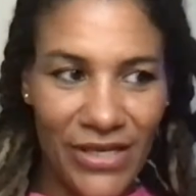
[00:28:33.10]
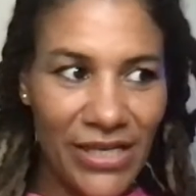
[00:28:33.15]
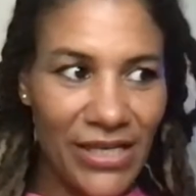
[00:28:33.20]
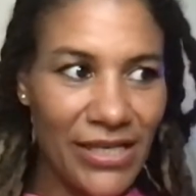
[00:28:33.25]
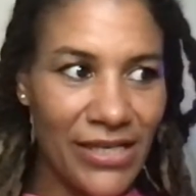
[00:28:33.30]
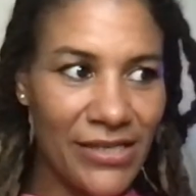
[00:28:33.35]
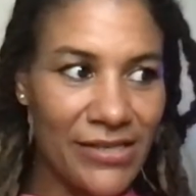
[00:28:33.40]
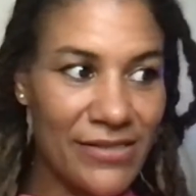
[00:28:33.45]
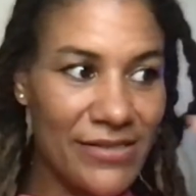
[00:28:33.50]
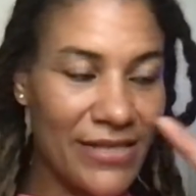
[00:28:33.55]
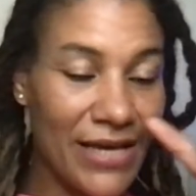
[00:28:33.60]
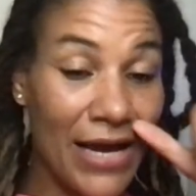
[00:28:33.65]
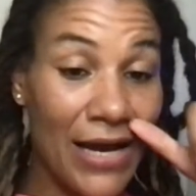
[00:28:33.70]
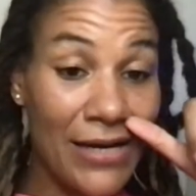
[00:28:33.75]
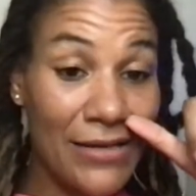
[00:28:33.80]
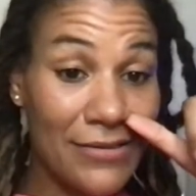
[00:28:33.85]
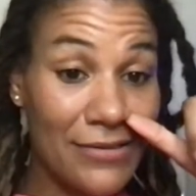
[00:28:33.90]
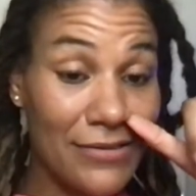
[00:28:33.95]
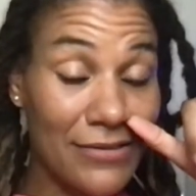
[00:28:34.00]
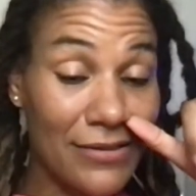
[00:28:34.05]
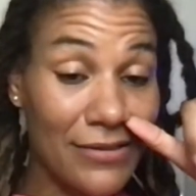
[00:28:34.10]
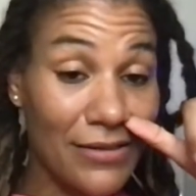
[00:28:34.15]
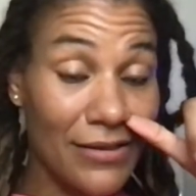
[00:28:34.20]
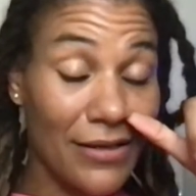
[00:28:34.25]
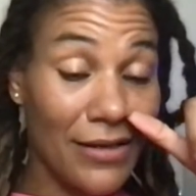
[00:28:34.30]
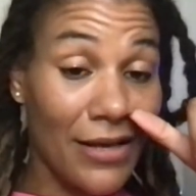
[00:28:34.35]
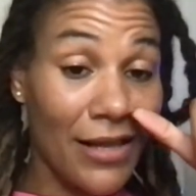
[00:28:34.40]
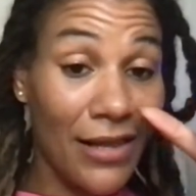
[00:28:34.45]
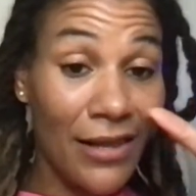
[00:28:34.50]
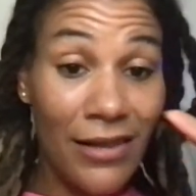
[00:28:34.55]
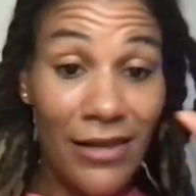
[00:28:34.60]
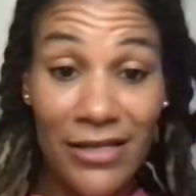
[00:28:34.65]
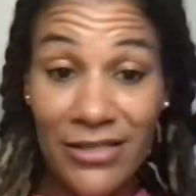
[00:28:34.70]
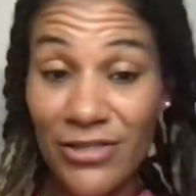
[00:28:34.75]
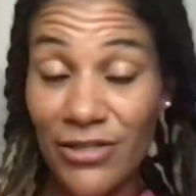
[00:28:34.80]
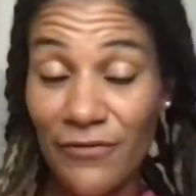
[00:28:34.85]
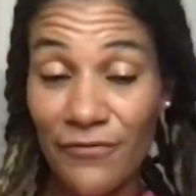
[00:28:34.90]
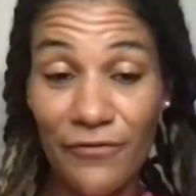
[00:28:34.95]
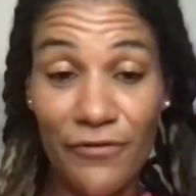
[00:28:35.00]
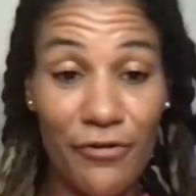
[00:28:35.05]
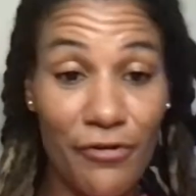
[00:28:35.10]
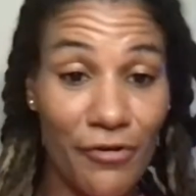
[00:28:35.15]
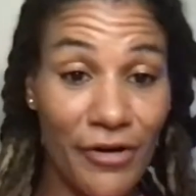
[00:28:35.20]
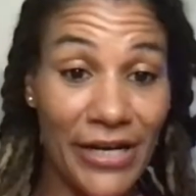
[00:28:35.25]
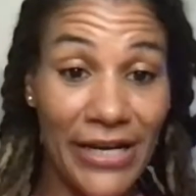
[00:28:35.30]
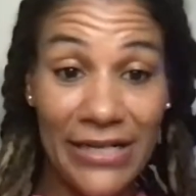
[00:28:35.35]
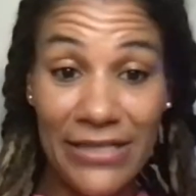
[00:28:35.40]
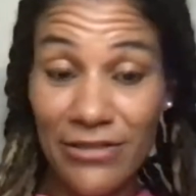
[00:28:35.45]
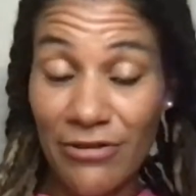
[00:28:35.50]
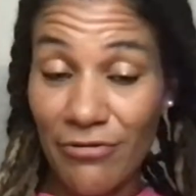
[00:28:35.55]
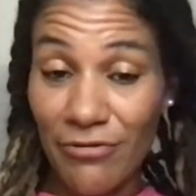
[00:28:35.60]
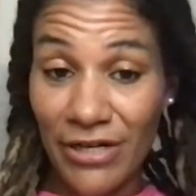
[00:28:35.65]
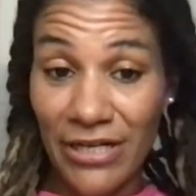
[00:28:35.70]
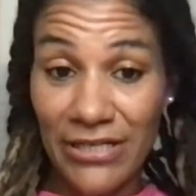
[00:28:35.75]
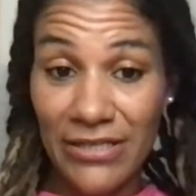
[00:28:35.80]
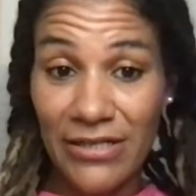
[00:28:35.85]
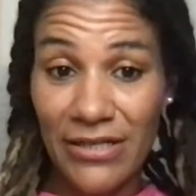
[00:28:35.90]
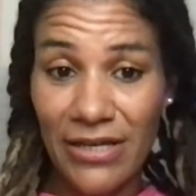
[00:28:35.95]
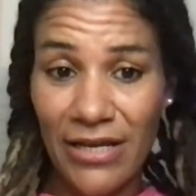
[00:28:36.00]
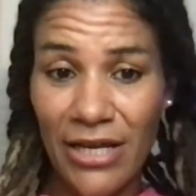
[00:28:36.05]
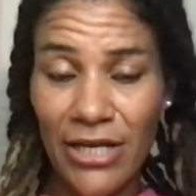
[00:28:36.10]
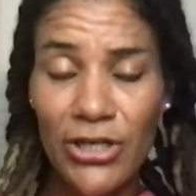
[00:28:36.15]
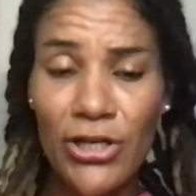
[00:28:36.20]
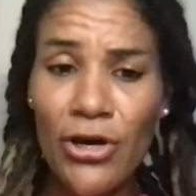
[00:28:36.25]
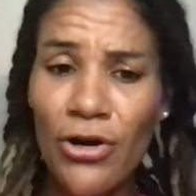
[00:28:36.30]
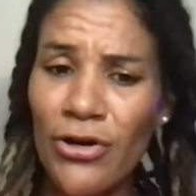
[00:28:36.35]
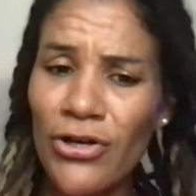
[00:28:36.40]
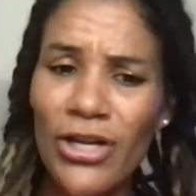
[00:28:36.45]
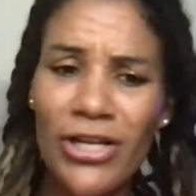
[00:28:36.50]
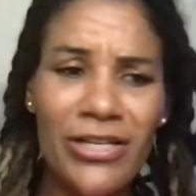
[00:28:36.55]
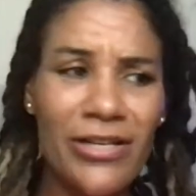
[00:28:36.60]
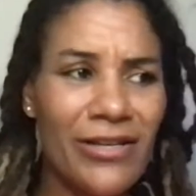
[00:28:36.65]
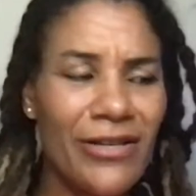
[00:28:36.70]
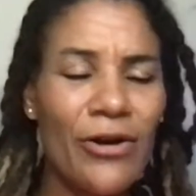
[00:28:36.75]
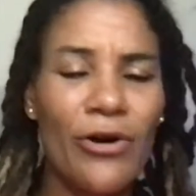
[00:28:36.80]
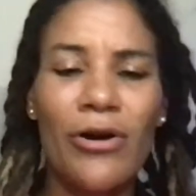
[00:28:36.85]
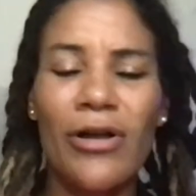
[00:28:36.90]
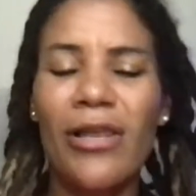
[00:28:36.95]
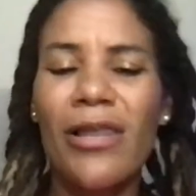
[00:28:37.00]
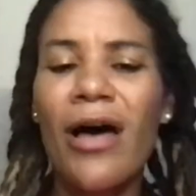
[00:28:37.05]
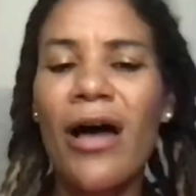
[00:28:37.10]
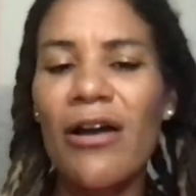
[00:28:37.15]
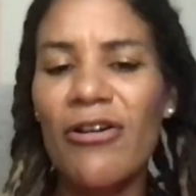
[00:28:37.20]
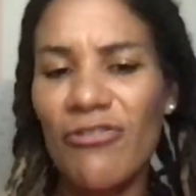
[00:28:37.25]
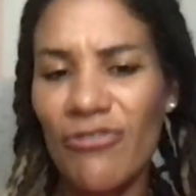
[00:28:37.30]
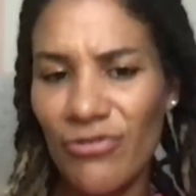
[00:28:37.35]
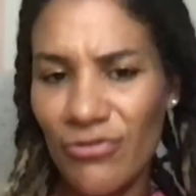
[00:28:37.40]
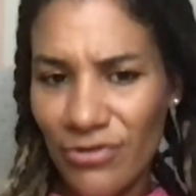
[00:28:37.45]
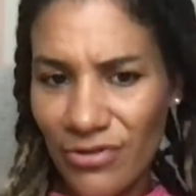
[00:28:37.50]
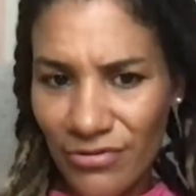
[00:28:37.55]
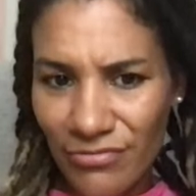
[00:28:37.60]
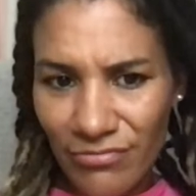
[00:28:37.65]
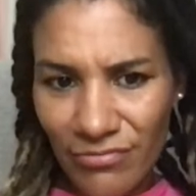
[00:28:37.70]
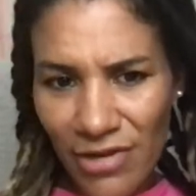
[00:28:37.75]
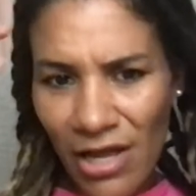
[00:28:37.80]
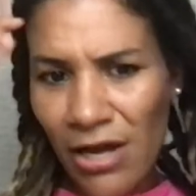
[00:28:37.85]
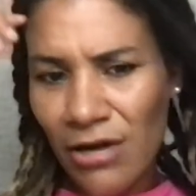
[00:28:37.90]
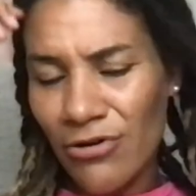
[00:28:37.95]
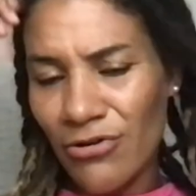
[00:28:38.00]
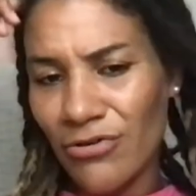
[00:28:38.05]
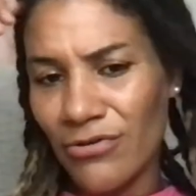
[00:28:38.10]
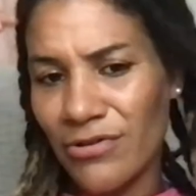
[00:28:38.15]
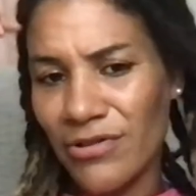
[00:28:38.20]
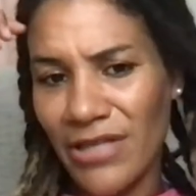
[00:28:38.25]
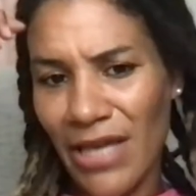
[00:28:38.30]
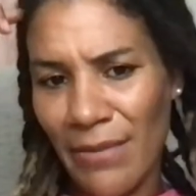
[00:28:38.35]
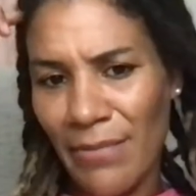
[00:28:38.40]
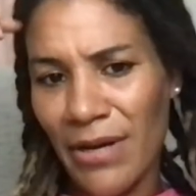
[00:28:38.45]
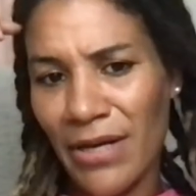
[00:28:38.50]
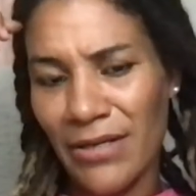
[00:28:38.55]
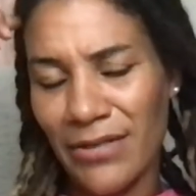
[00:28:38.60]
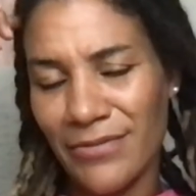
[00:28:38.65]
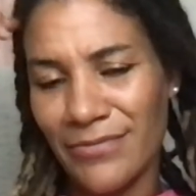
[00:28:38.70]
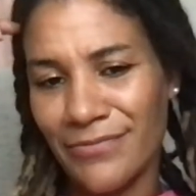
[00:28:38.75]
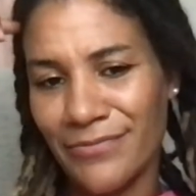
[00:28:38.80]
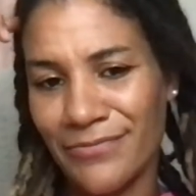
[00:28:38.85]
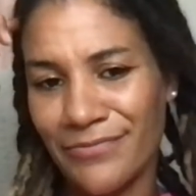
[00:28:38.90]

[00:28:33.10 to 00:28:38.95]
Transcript: is has a lot of great, great. No, not it. No, long road, long road. Yeah, man.